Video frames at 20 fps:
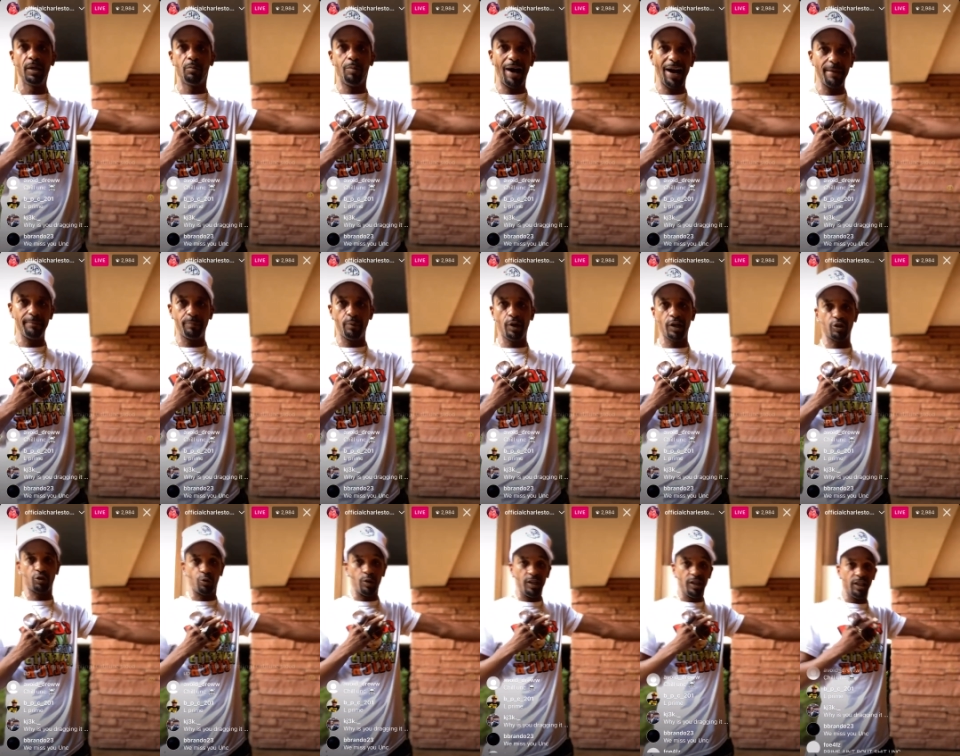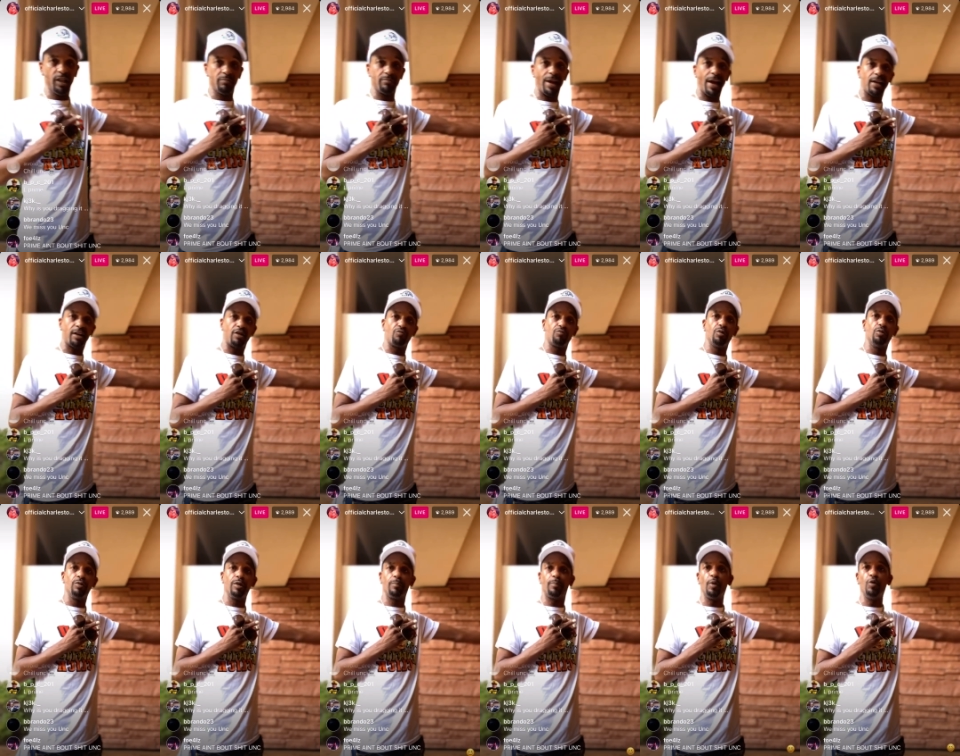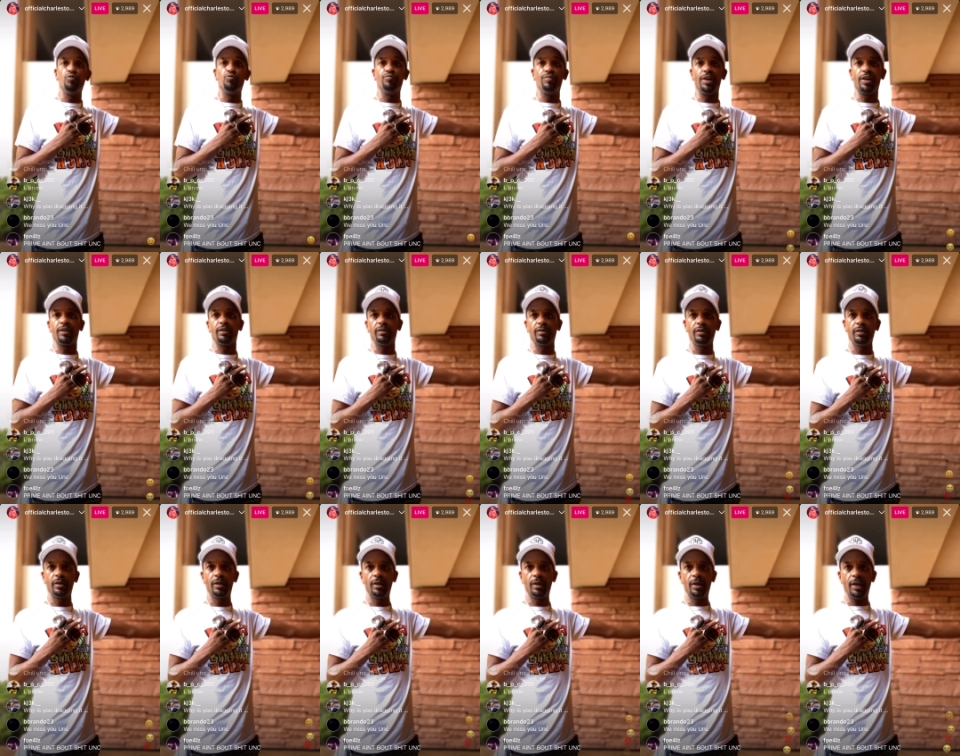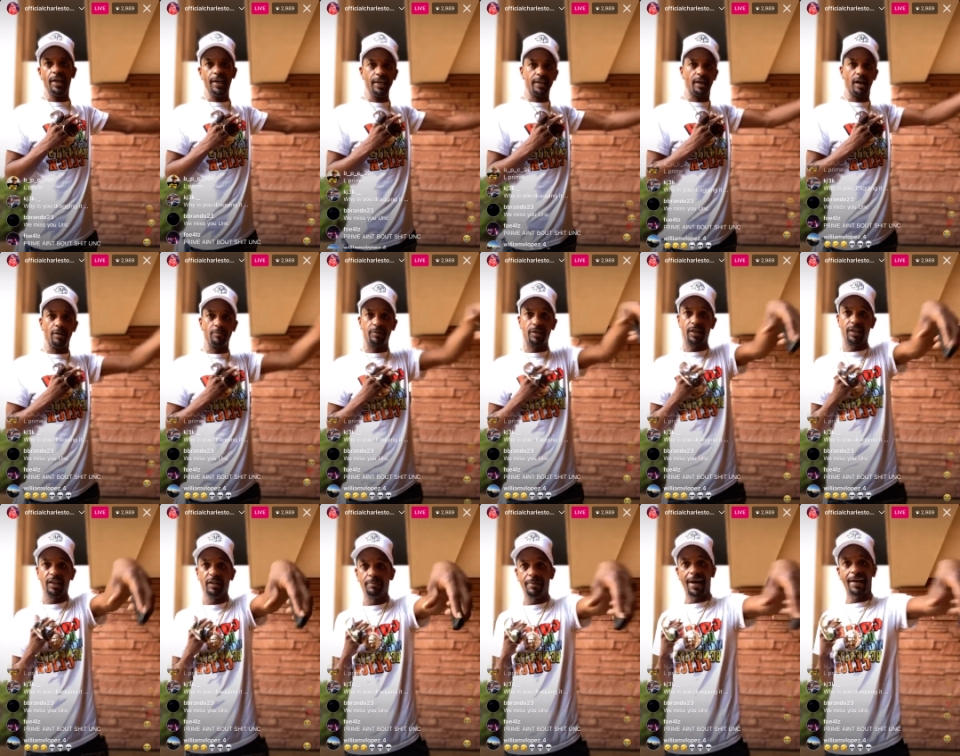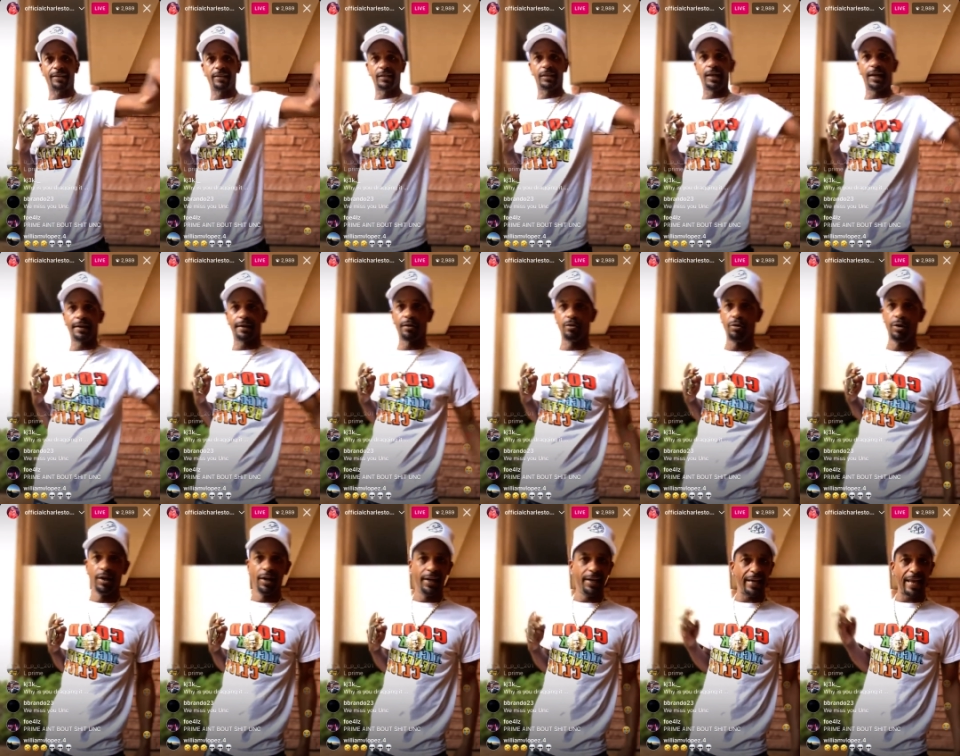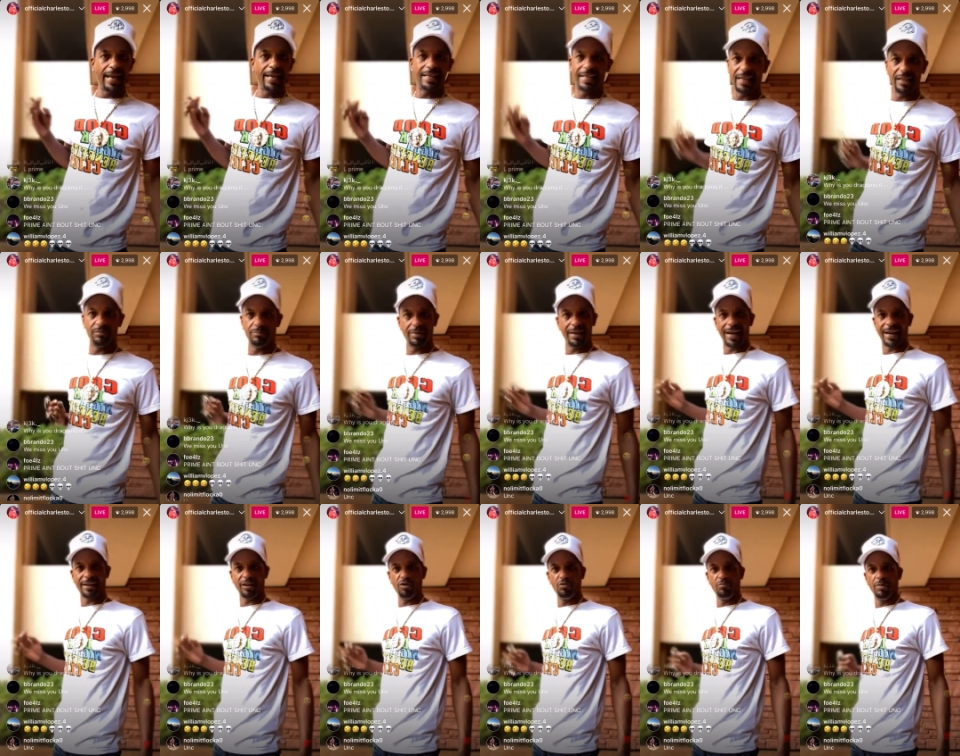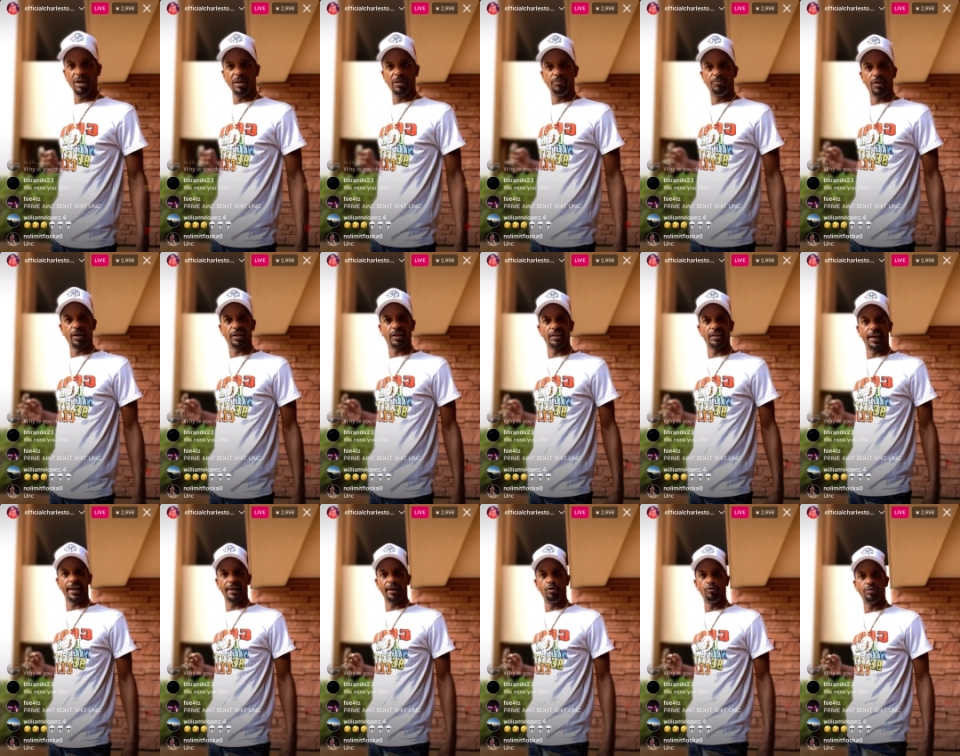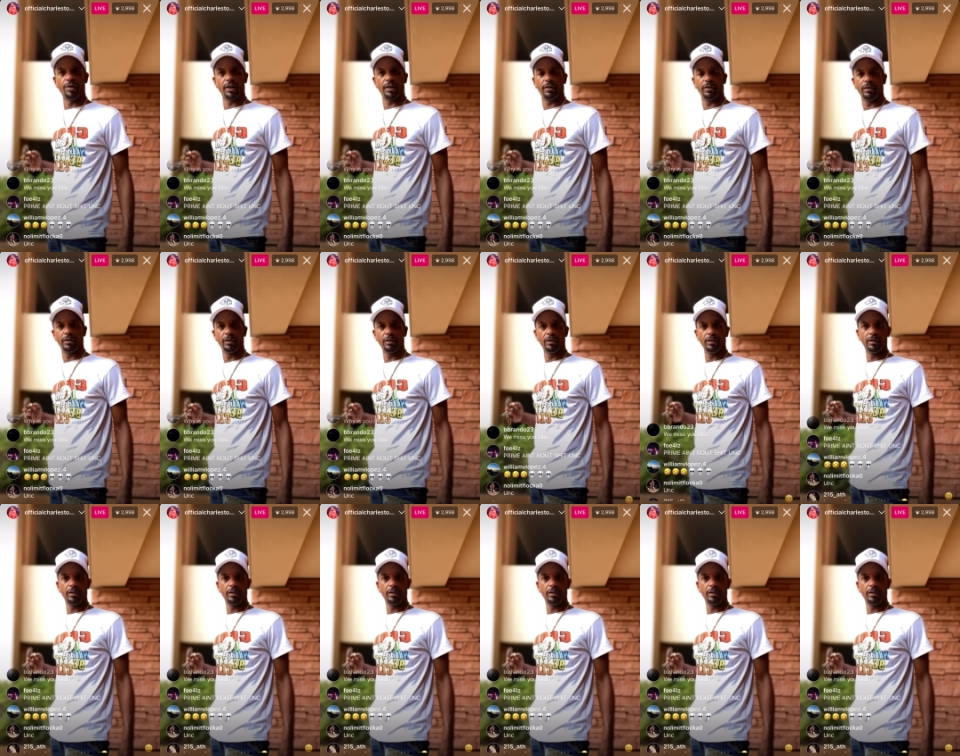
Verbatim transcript: White boy treating him like a Rudy Poop, nigga. He come get him out the ghetto. He ain't getting me out no motherfucking ghetto, nigga.